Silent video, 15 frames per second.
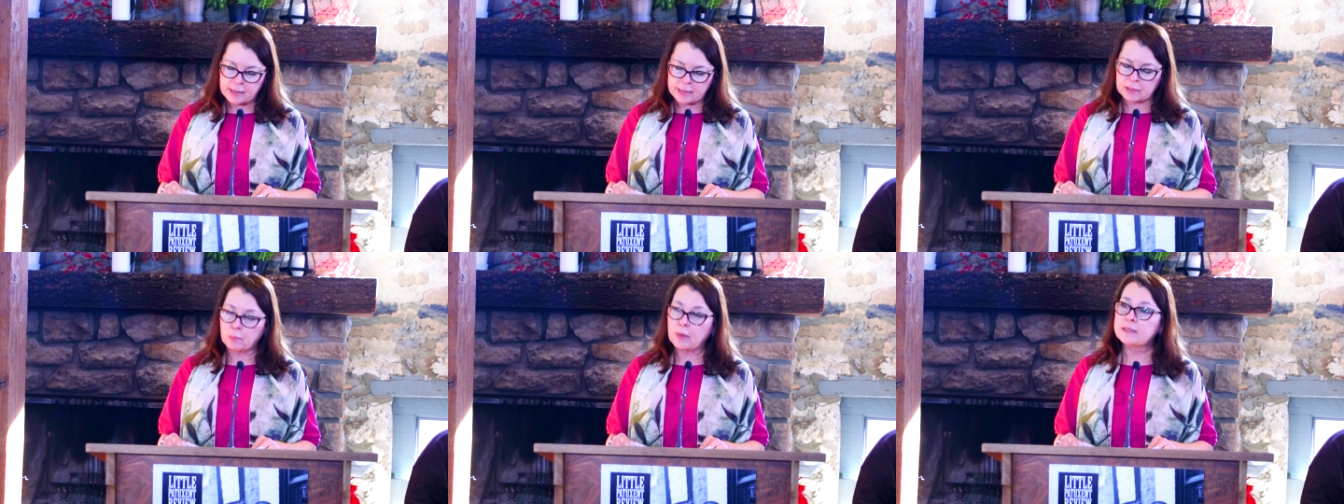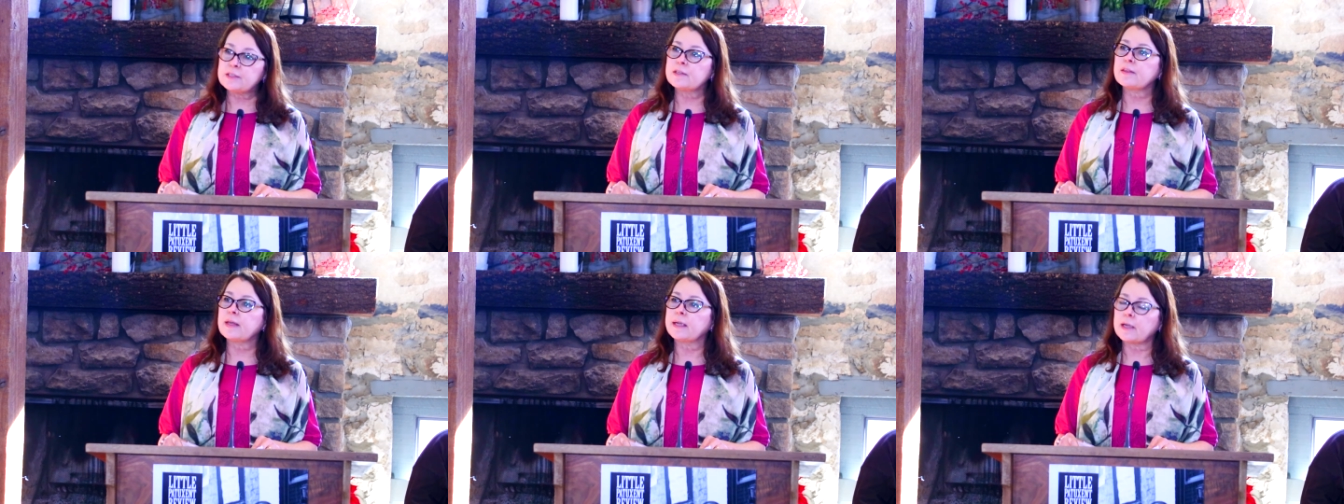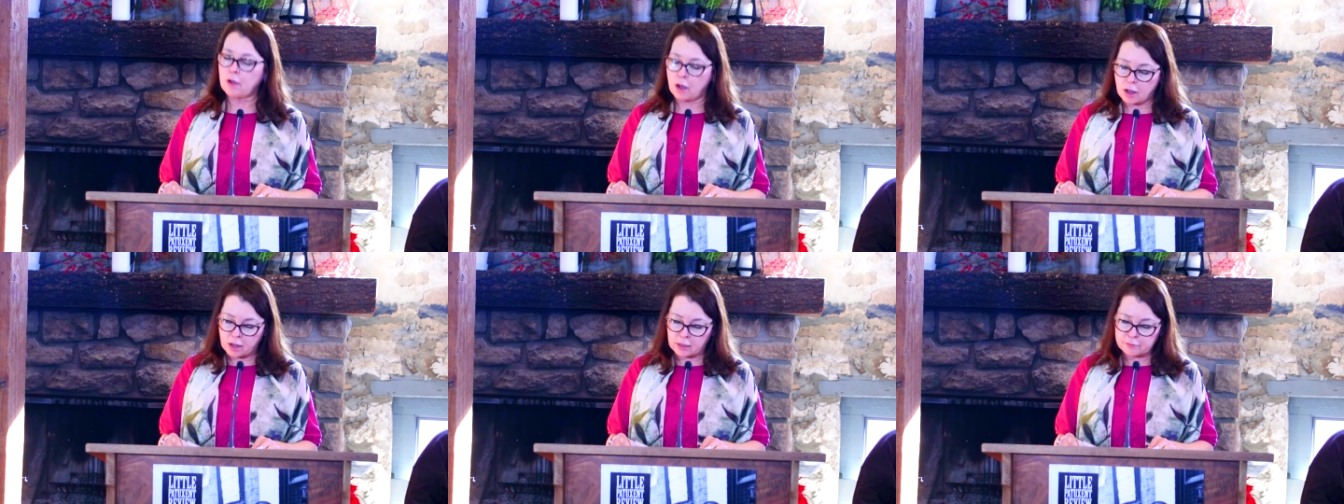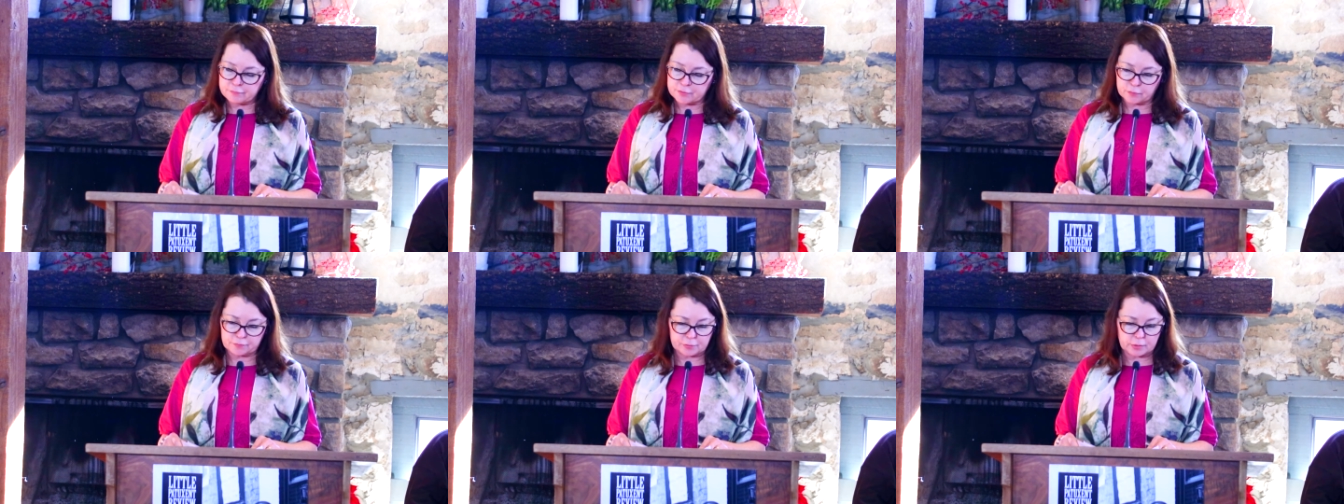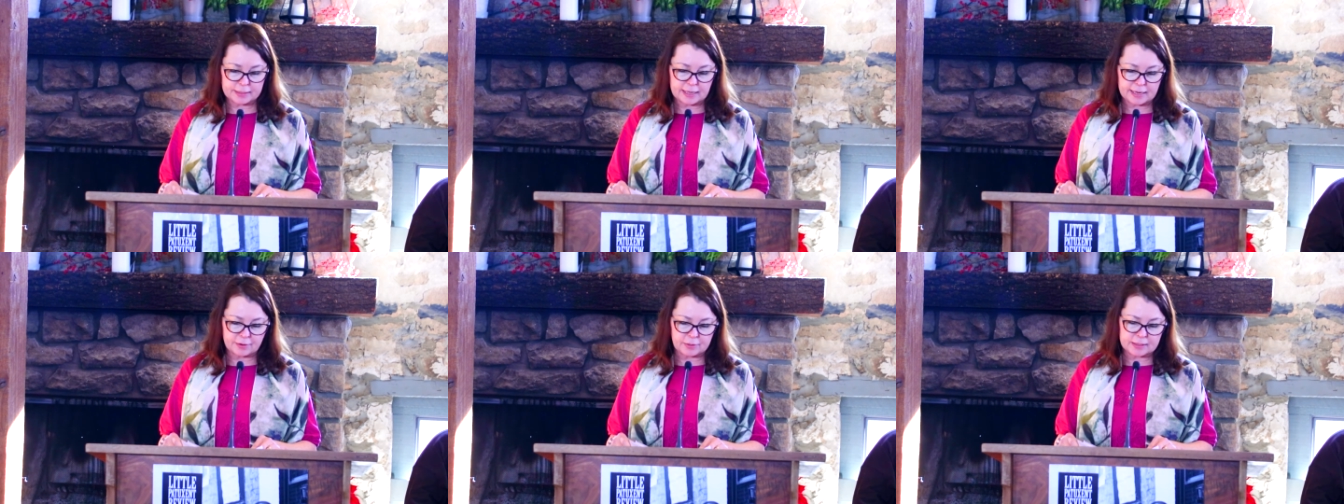And I want to thank all of you for
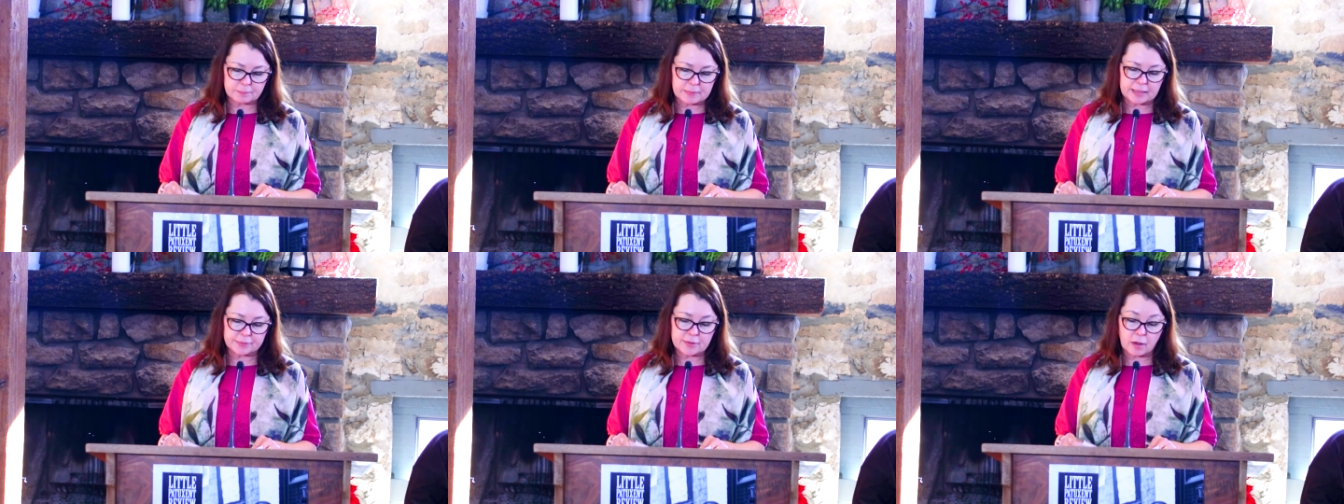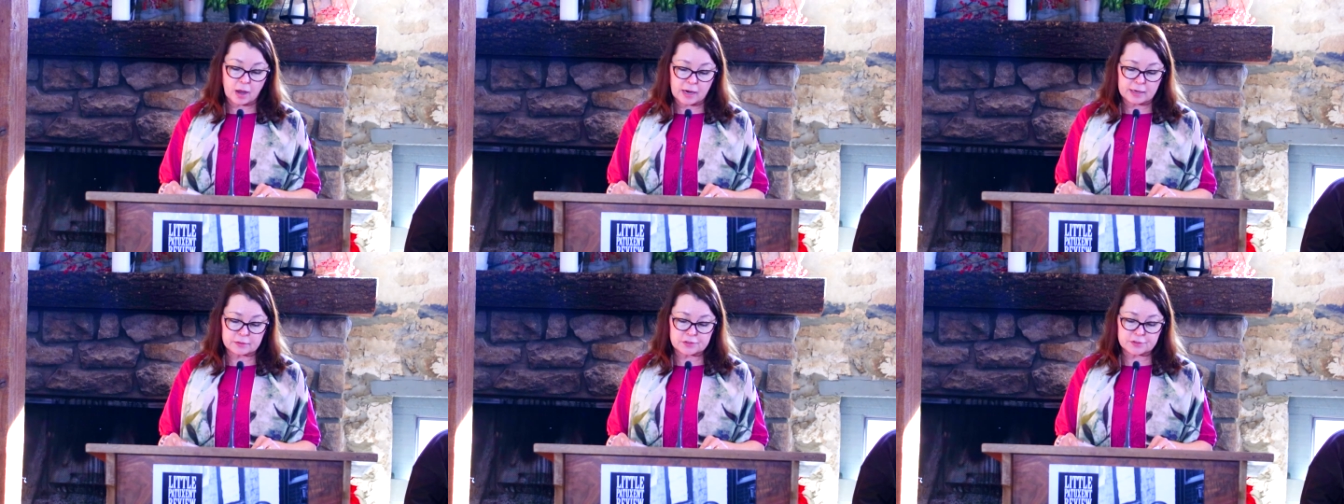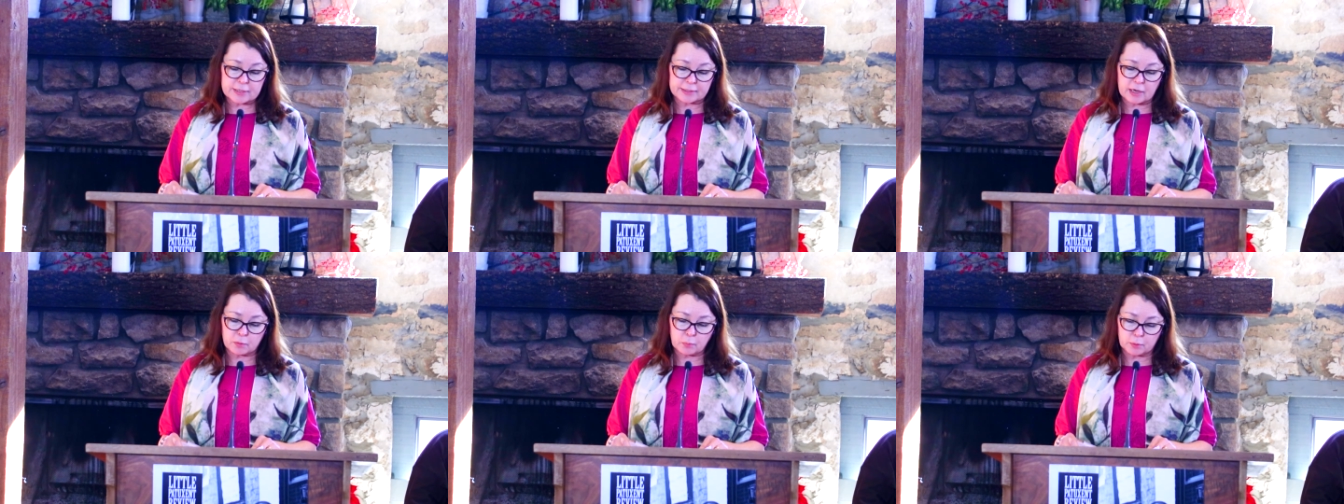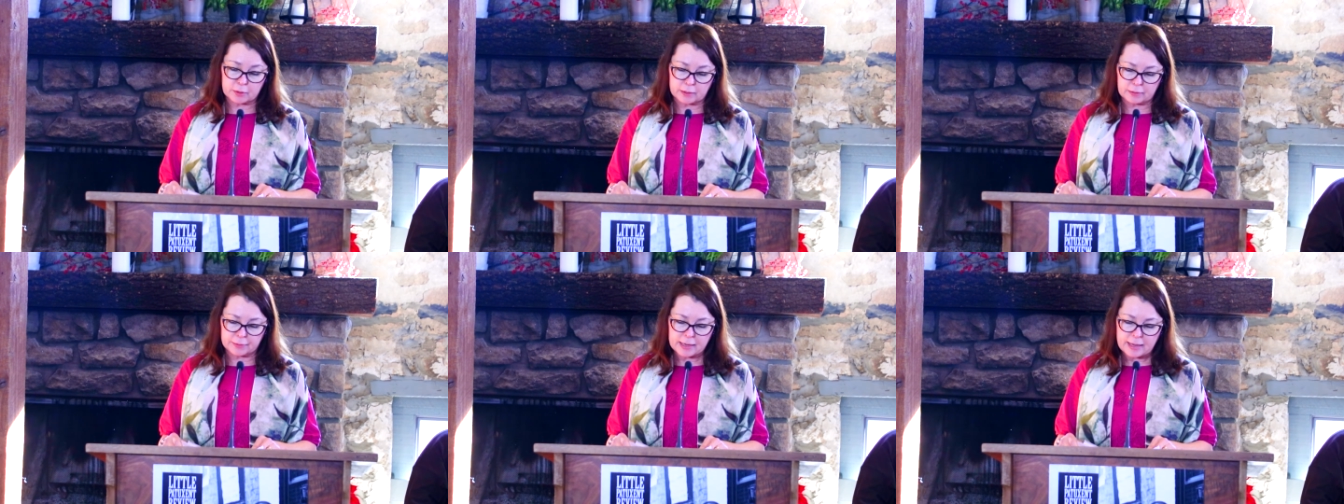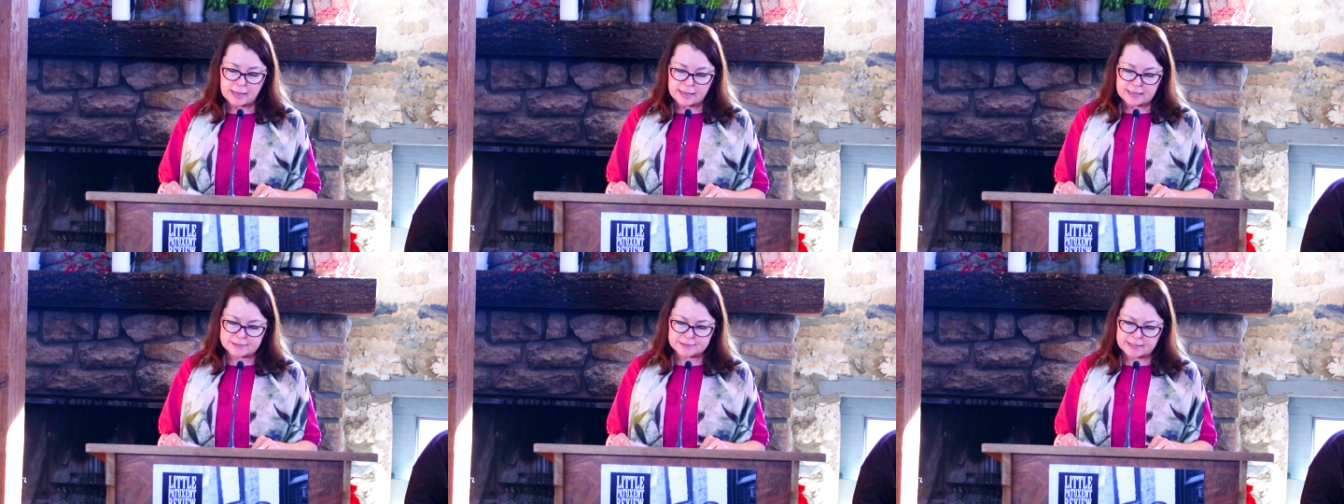caring about the arts and our world
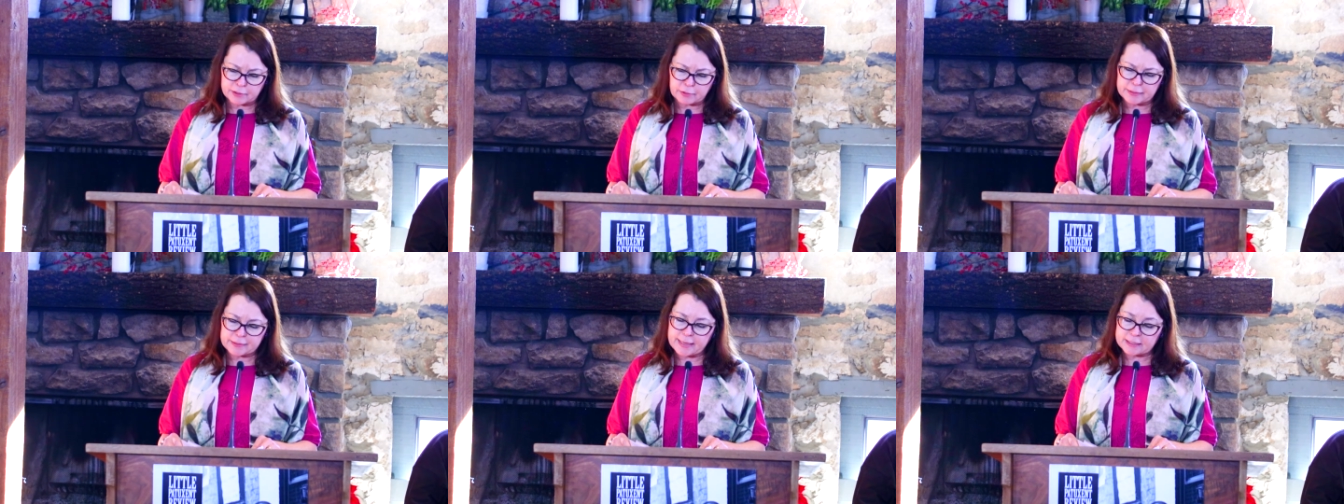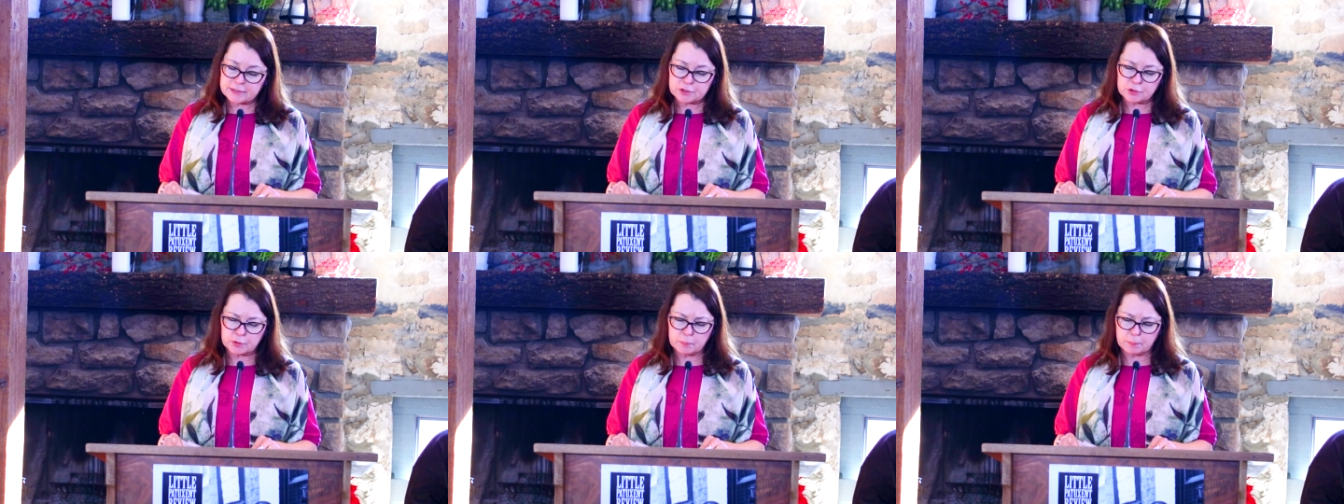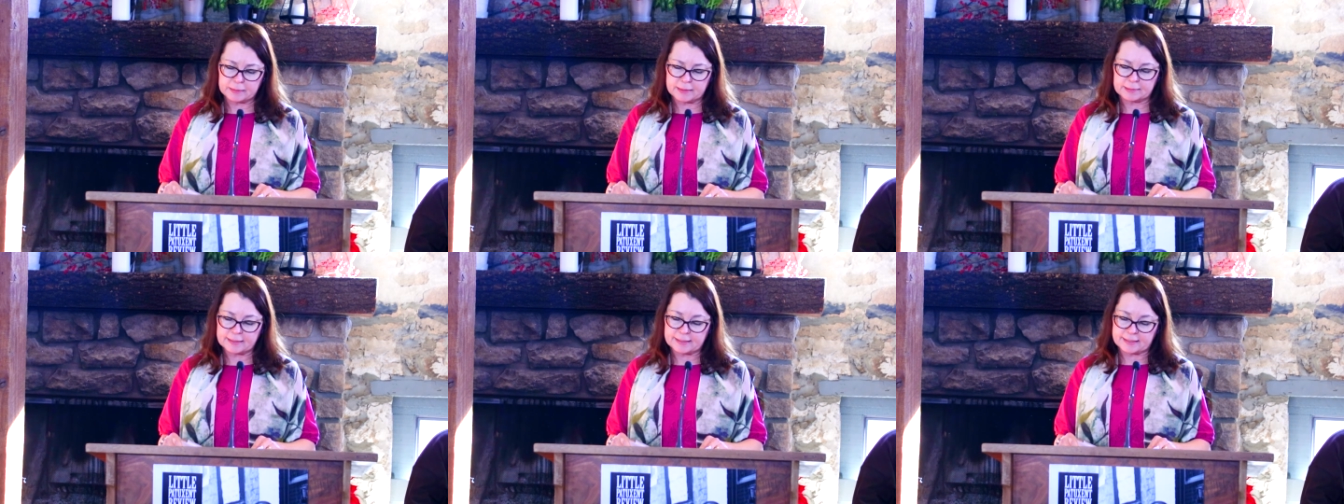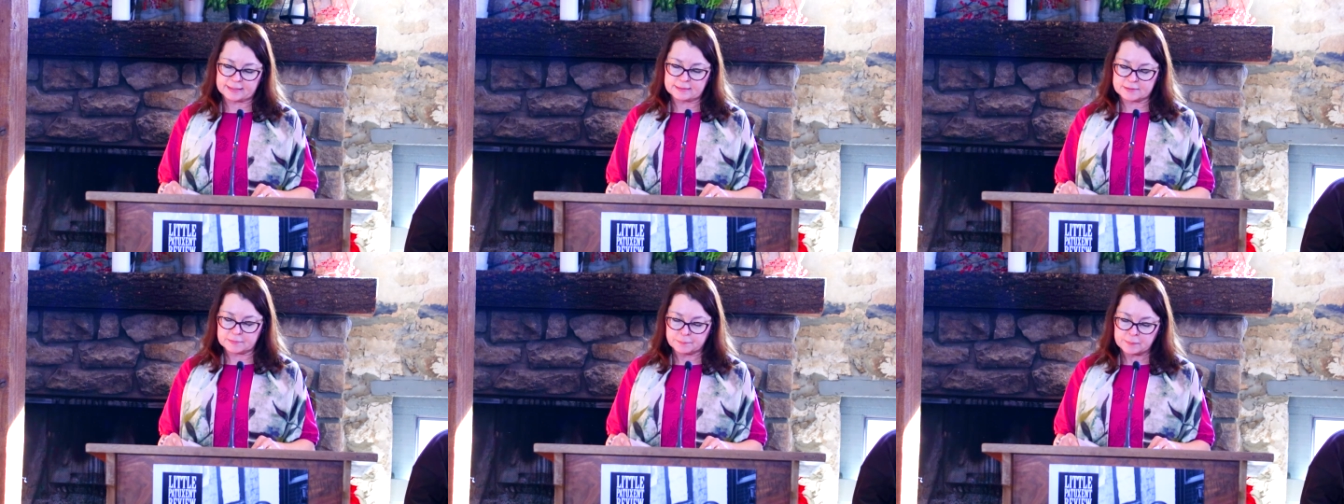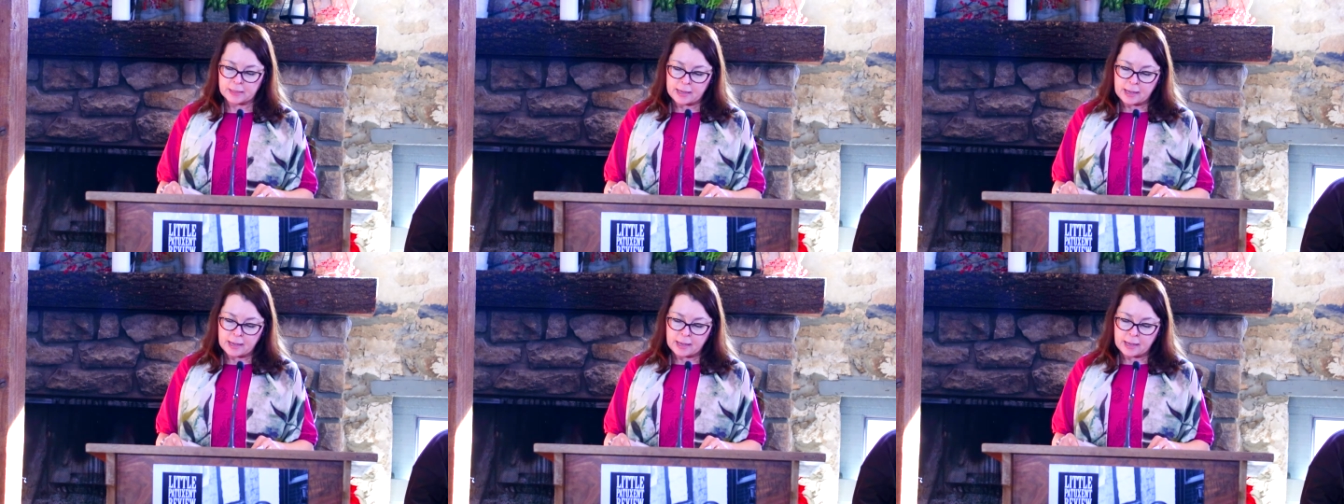as they are inextricably linked.